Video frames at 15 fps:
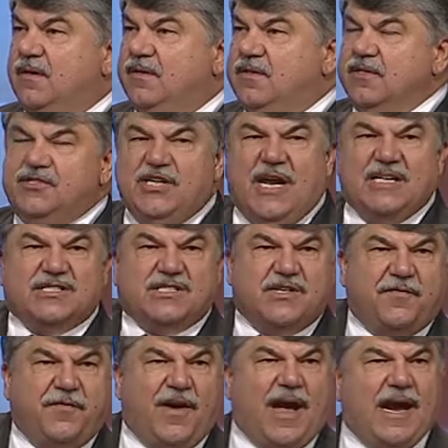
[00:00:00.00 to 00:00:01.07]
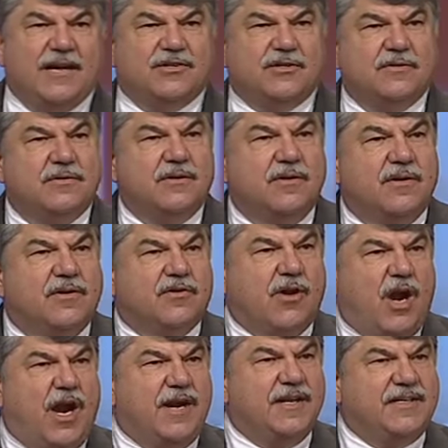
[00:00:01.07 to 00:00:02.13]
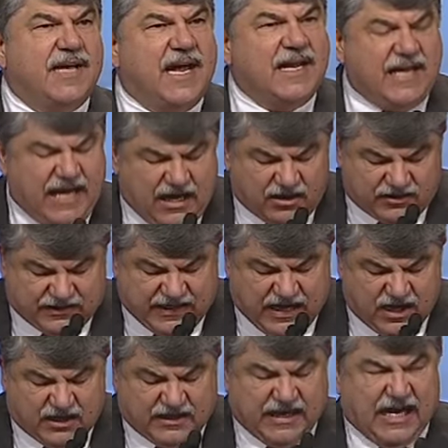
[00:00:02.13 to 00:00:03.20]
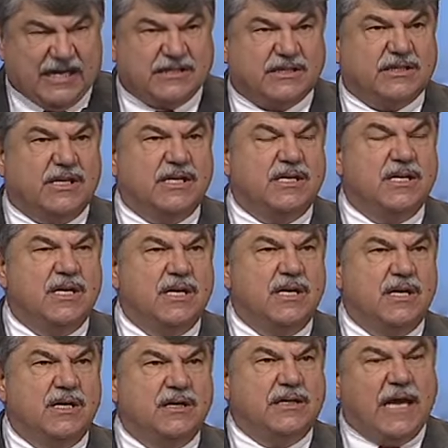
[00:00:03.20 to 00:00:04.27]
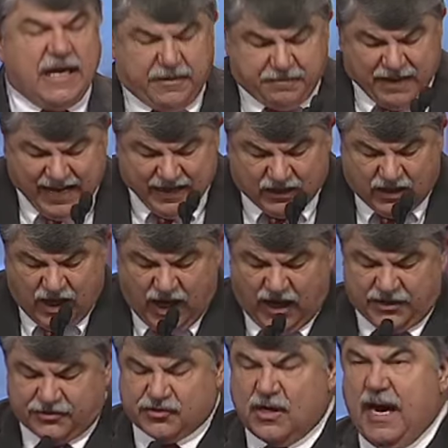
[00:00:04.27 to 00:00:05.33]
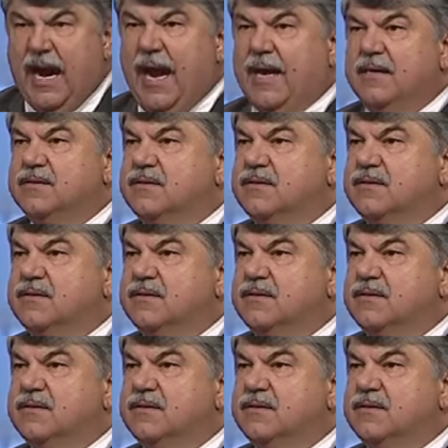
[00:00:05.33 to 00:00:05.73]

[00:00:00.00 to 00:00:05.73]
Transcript: to justify trying to take health care cuts and take back contracts.